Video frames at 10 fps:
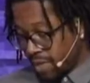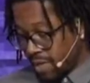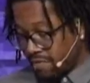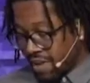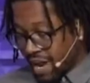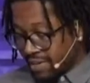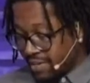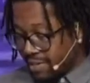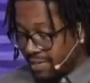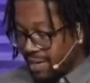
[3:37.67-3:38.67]
In fact,
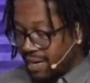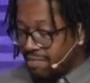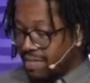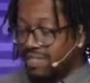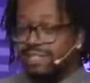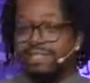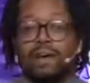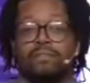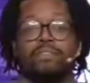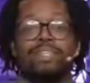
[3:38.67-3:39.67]
they even
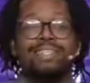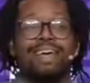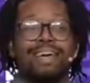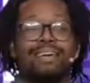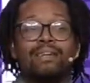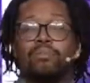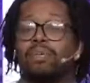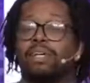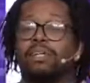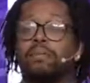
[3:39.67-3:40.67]
severed his head and
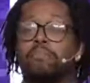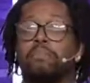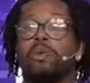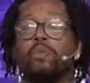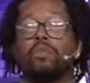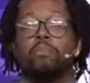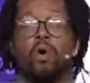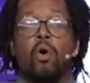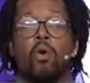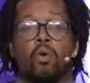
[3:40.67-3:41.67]
put it in the middle of the
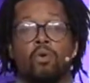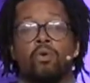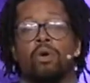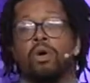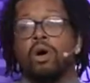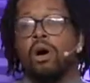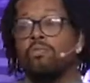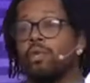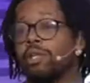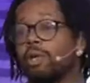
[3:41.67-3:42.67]
pole
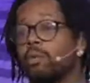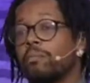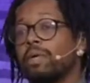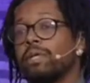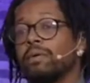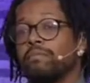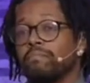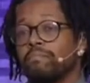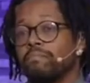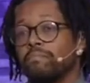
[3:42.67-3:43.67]
of where they were meeting,
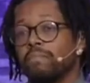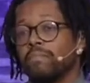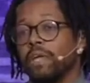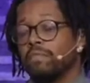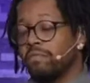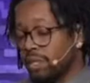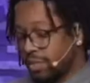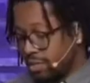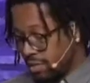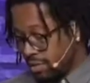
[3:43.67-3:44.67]
of the
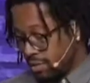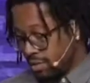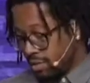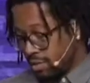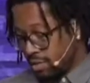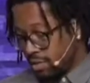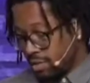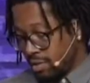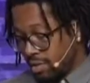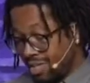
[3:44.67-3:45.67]
village.
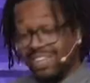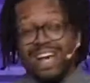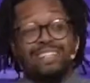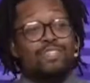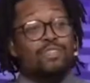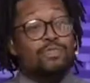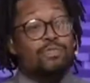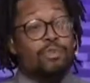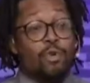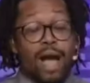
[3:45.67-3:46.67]
Now that's
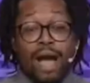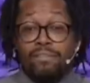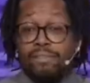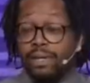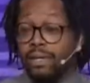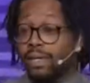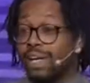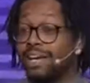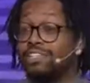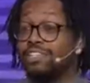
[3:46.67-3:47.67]
graphic
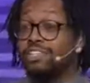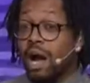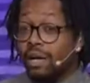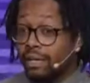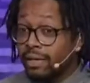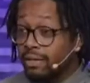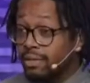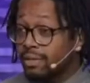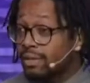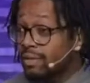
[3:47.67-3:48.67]
and shocking,
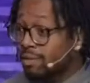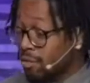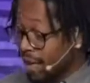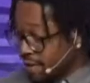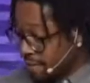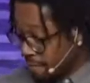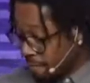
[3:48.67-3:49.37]
right?